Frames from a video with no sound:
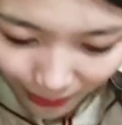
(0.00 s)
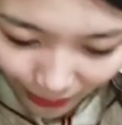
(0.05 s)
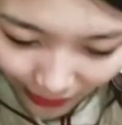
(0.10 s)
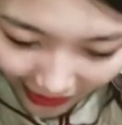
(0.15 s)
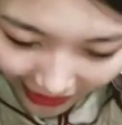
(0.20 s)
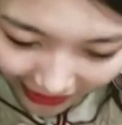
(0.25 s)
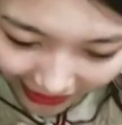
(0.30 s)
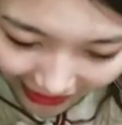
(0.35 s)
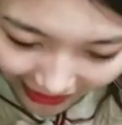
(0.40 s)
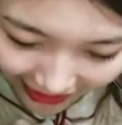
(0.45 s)

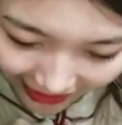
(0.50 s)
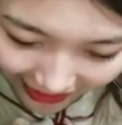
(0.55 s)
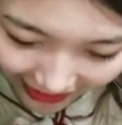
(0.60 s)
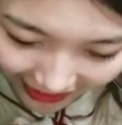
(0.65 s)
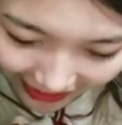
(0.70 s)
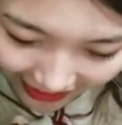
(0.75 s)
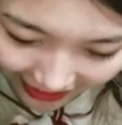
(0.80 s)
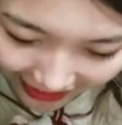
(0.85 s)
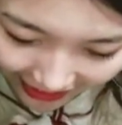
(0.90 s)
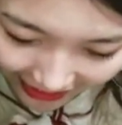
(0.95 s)
sprinkle.
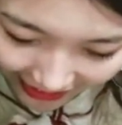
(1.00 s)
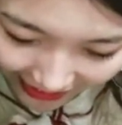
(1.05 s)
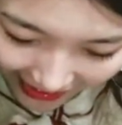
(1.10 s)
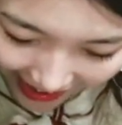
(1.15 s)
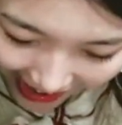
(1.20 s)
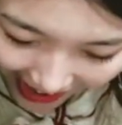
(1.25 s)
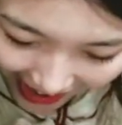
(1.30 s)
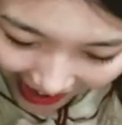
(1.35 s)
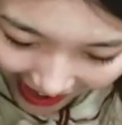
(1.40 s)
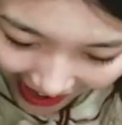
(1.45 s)

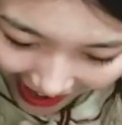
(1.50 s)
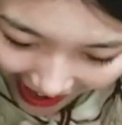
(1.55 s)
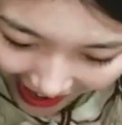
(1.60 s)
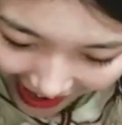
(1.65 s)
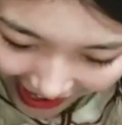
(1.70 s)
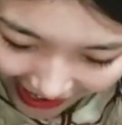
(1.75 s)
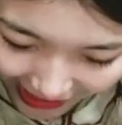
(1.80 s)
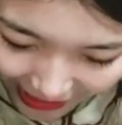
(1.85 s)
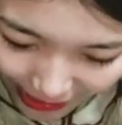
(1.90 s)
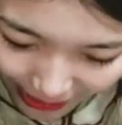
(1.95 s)

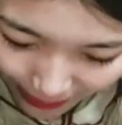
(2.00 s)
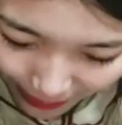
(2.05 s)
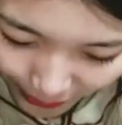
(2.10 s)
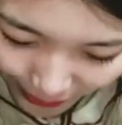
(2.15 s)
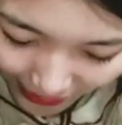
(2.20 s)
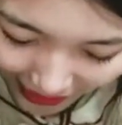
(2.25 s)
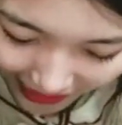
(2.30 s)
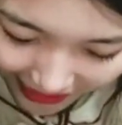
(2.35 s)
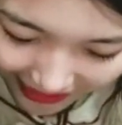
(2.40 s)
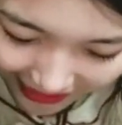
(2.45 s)
Wow,
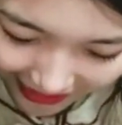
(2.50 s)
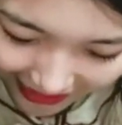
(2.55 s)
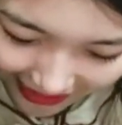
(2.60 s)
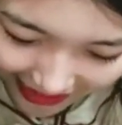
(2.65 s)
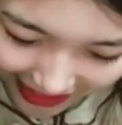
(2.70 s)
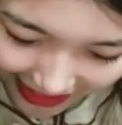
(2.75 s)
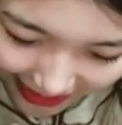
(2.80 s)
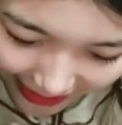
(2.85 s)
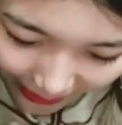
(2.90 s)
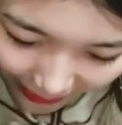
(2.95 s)
sprinkle
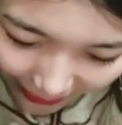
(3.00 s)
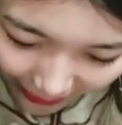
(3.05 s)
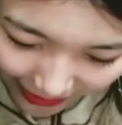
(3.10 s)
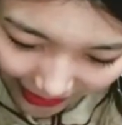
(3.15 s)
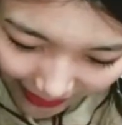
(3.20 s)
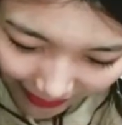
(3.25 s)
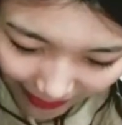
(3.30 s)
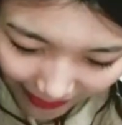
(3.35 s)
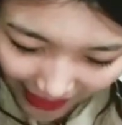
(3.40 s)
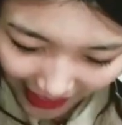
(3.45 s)
this
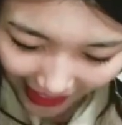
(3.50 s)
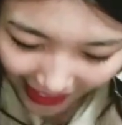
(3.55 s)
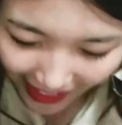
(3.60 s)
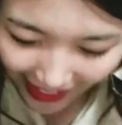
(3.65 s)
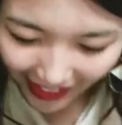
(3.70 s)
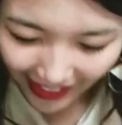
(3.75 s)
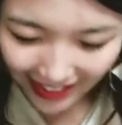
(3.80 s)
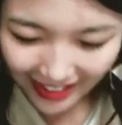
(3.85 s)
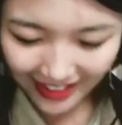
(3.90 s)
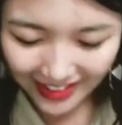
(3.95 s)
golden
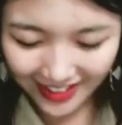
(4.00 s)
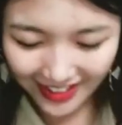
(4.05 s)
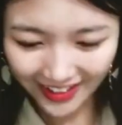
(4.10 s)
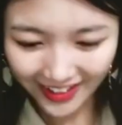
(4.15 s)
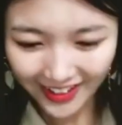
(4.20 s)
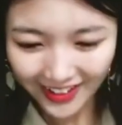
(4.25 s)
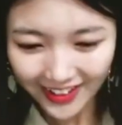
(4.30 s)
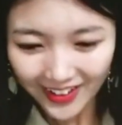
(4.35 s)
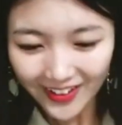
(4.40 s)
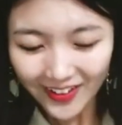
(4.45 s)
bead.
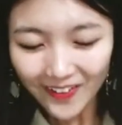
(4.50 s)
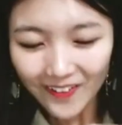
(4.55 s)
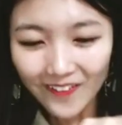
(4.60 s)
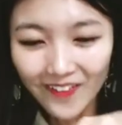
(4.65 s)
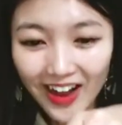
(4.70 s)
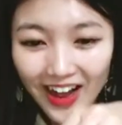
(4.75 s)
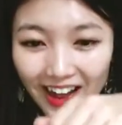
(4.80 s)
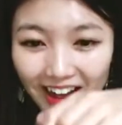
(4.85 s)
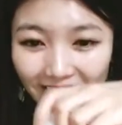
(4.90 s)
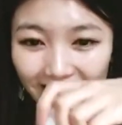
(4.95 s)

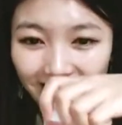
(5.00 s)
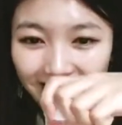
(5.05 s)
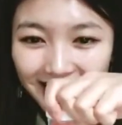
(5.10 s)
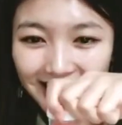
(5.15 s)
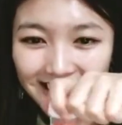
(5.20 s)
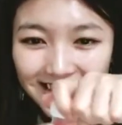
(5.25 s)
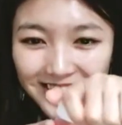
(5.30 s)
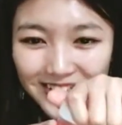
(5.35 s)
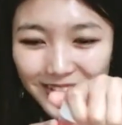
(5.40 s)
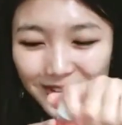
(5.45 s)
Wow, it
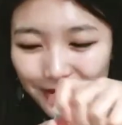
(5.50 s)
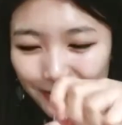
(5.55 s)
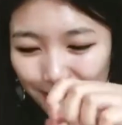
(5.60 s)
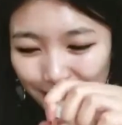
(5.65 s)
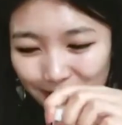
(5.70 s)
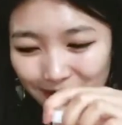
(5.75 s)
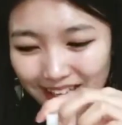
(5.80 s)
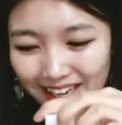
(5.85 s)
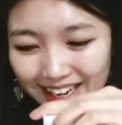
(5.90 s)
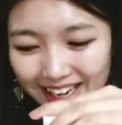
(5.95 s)
is so
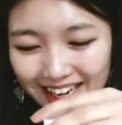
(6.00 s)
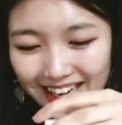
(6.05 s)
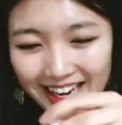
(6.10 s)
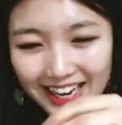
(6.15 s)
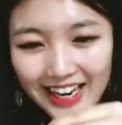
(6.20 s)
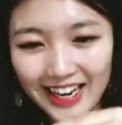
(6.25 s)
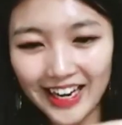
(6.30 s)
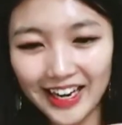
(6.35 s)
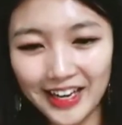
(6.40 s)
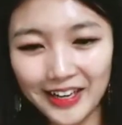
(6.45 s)

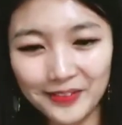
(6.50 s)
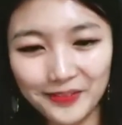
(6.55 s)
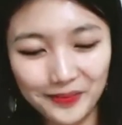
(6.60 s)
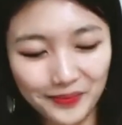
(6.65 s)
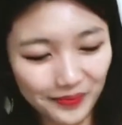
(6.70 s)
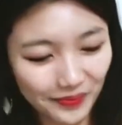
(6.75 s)
pretty.